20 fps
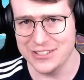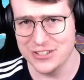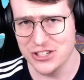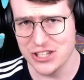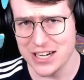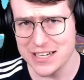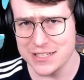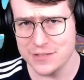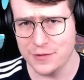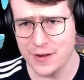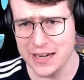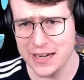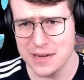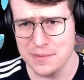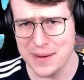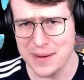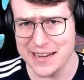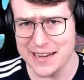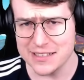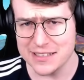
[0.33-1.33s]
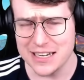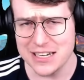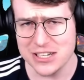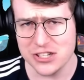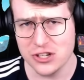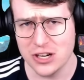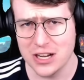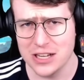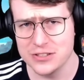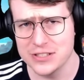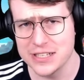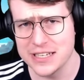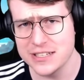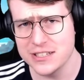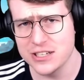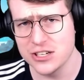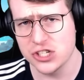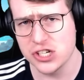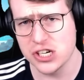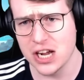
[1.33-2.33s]
Giant is finally back in Clash Royale. Today's
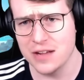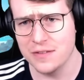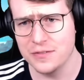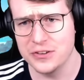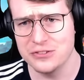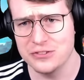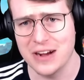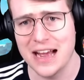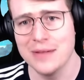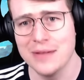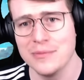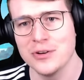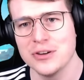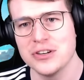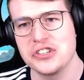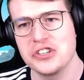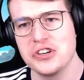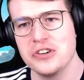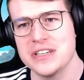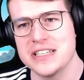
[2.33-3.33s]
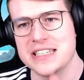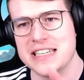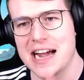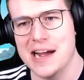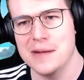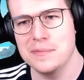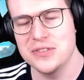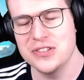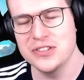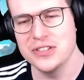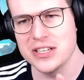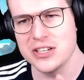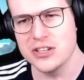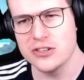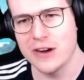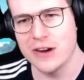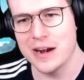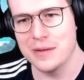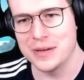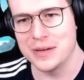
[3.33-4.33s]
Clash Royale video, I'm going to show you this absolutely
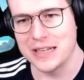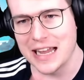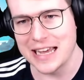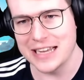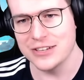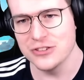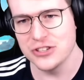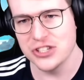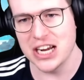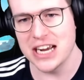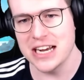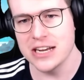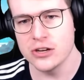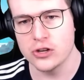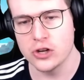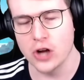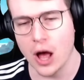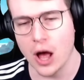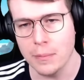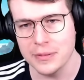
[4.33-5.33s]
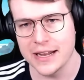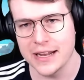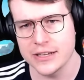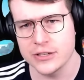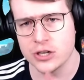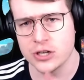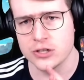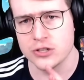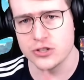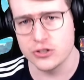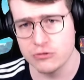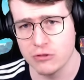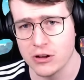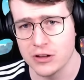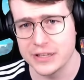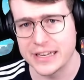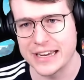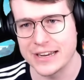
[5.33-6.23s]
incredible Electro Giant Goblin control deck.